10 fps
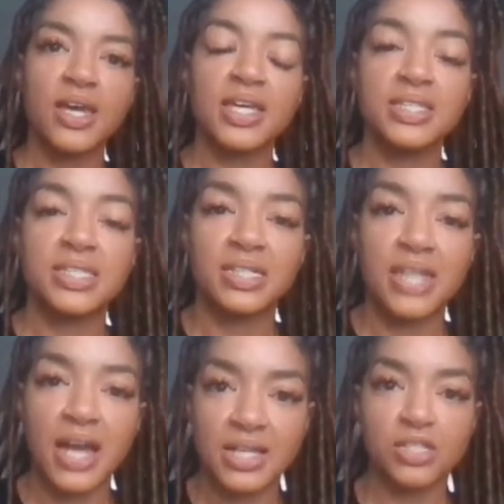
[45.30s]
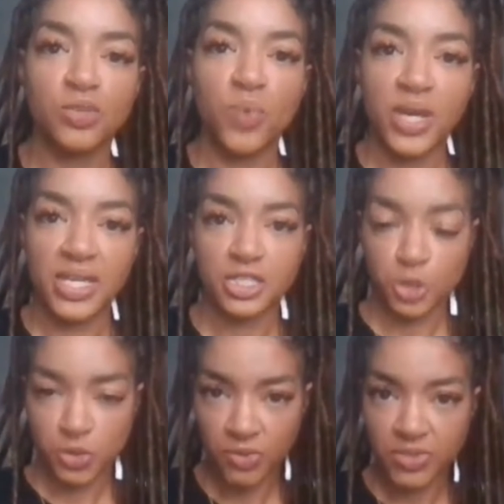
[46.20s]
is not to waste
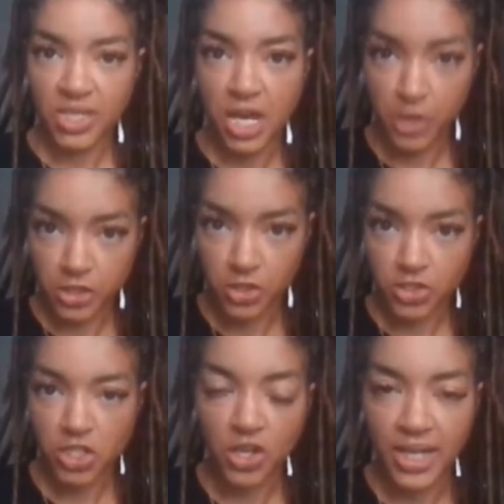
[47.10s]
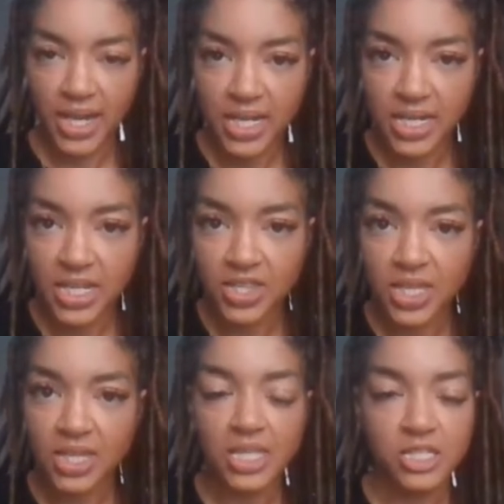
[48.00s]
those 50 characters on
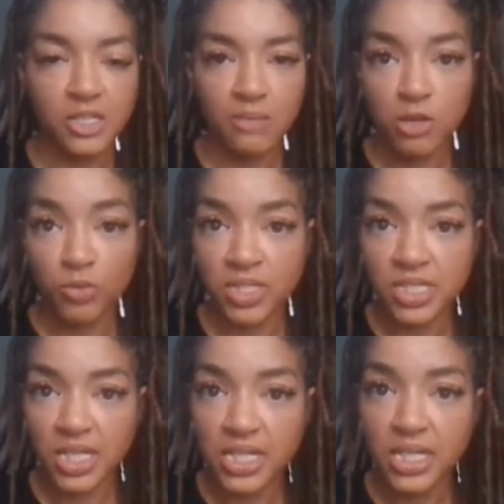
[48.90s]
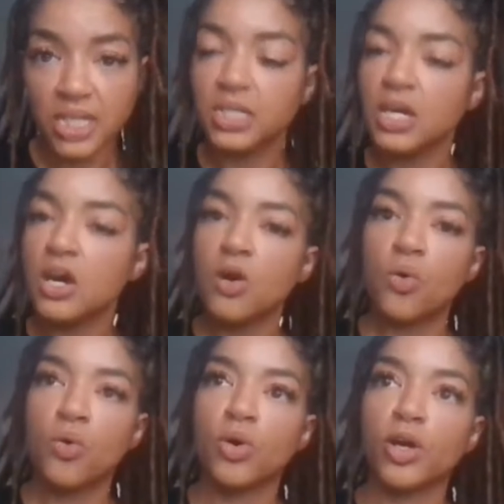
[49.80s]
anything that's going to be redundant
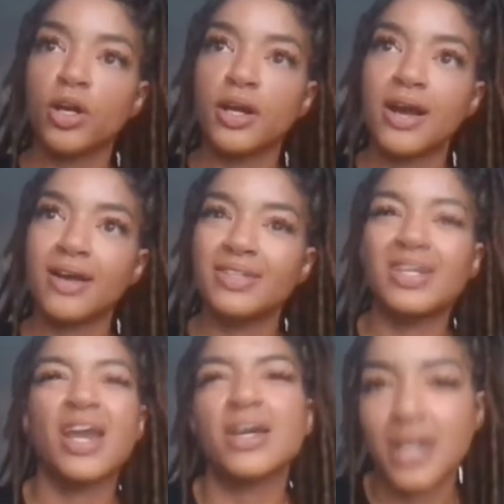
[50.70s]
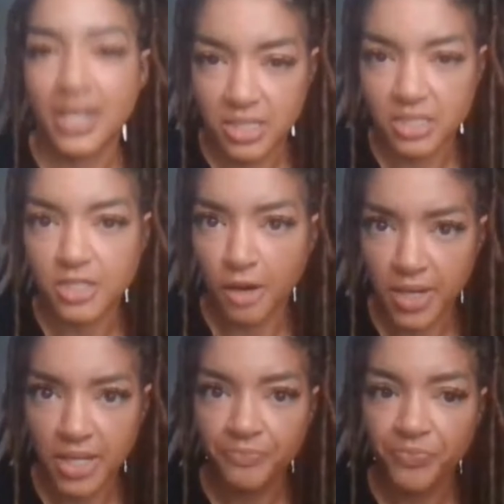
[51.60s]
or not
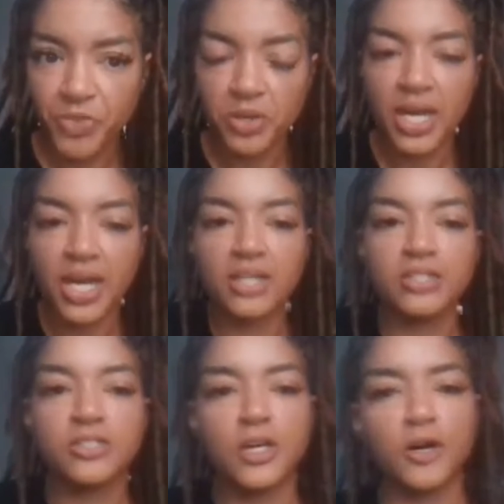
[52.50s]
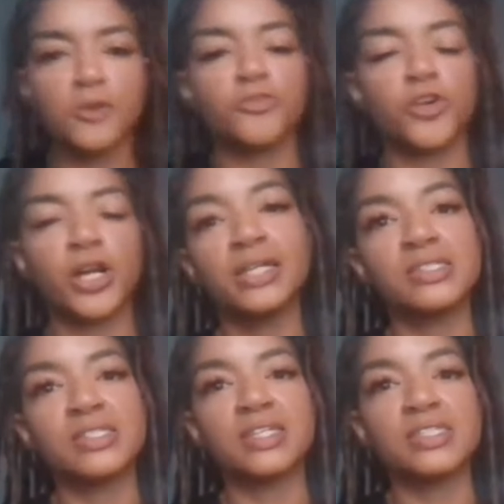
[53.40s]
necessary. Okay, so for
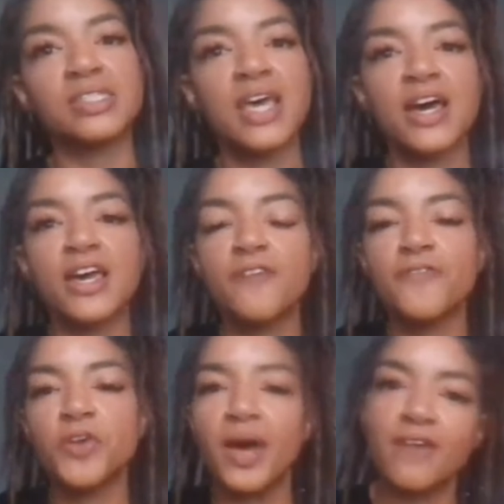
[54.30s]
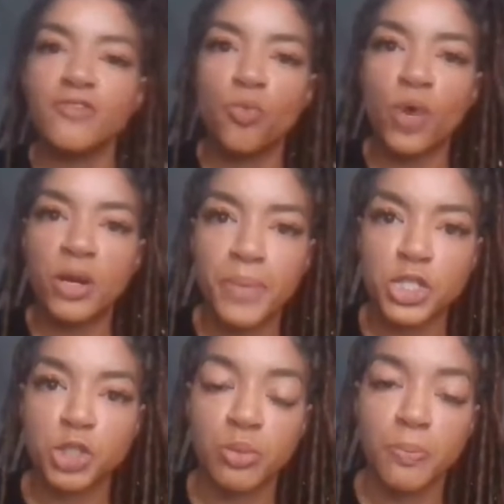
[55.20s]
instance, if you have a
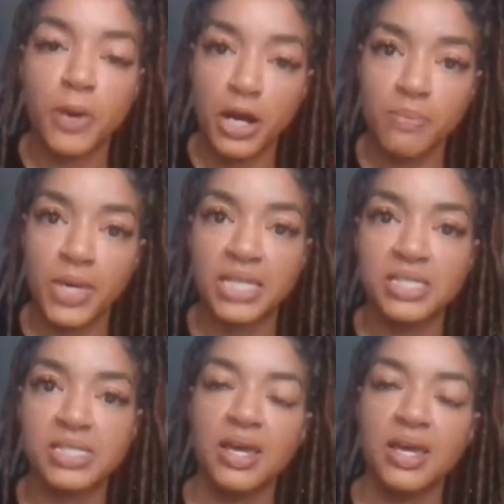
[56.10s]
1-bedroom apartment,